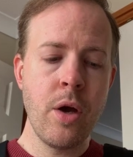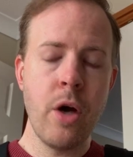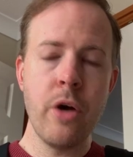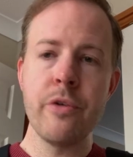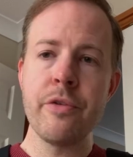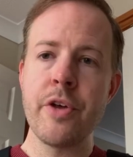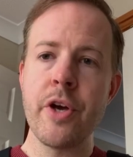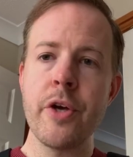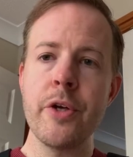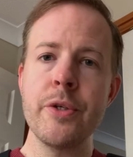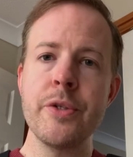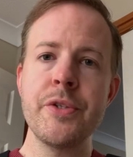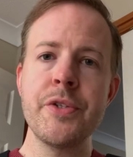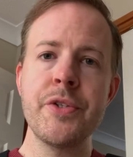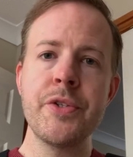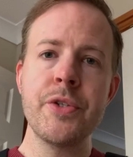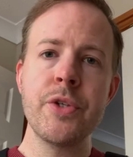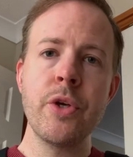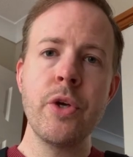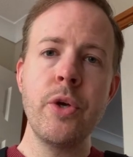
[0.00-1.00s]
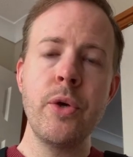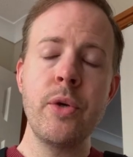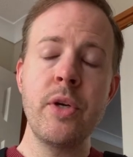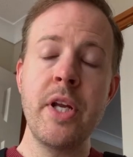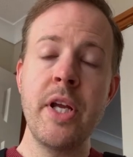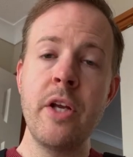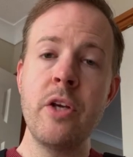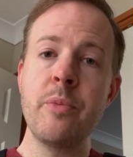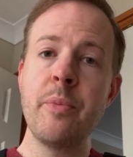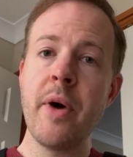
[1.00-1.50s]
are those who
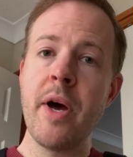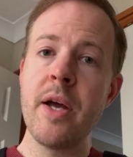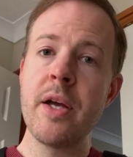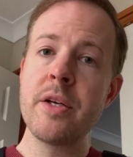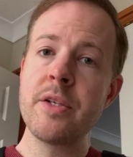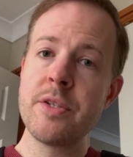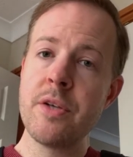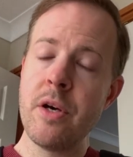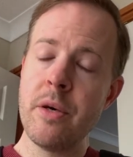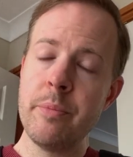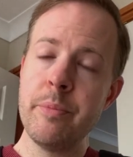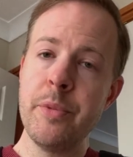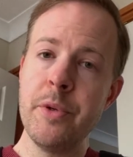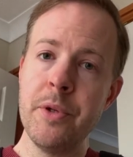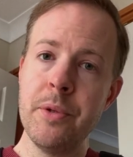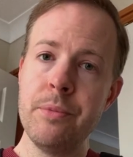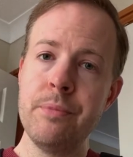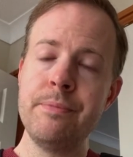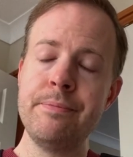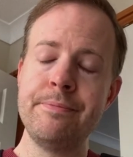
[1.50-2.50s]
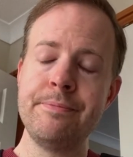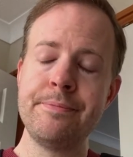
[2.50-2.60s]
lead by example.